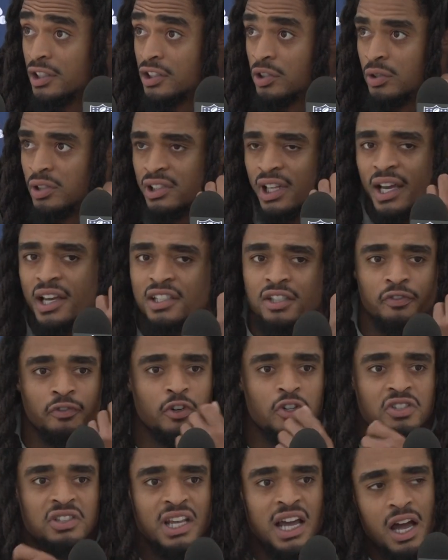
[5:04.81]
So it's like, it's the
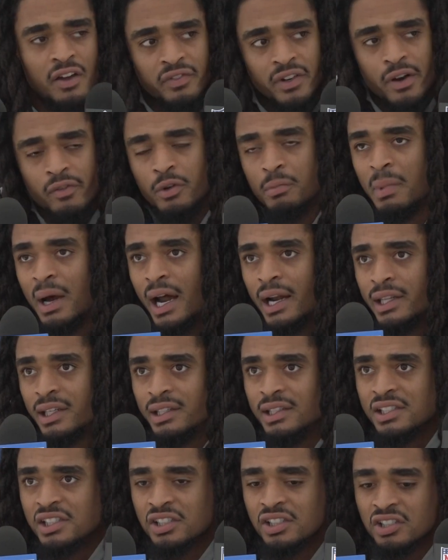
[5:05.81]
first time for everybody.
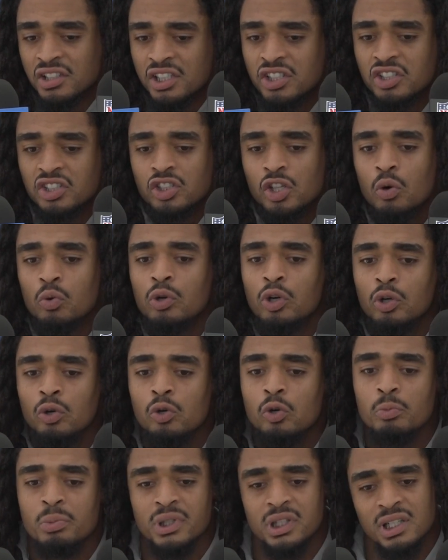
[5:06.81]
And it's just, it's so
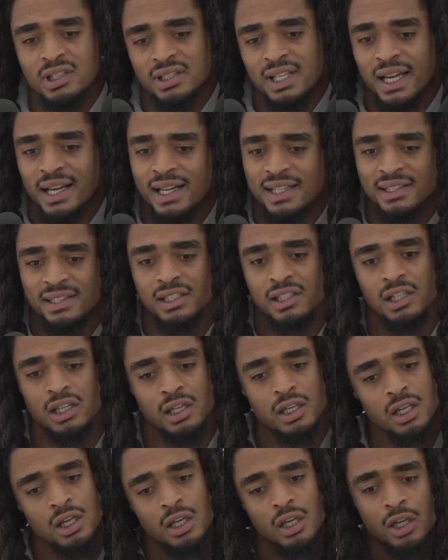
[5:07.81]
cool because, like I
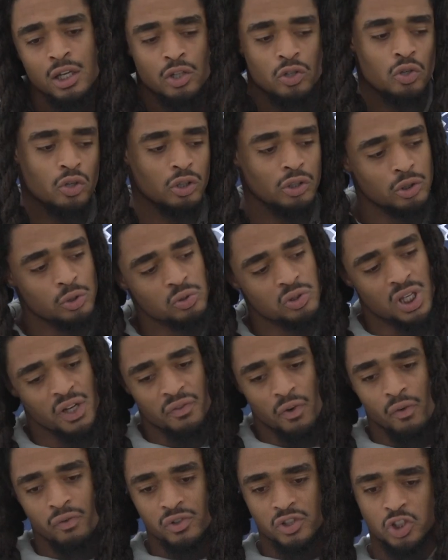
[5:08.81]
said, you can do
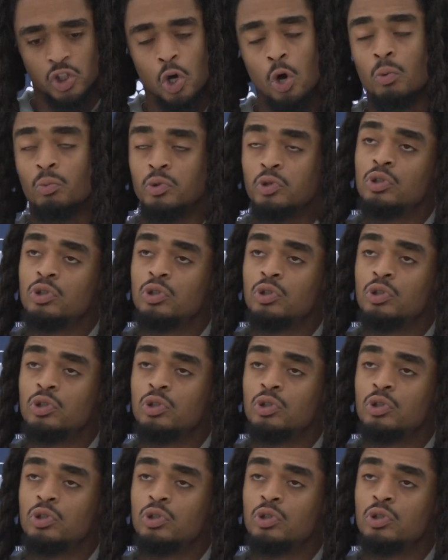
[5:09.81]
stuff over Zoom.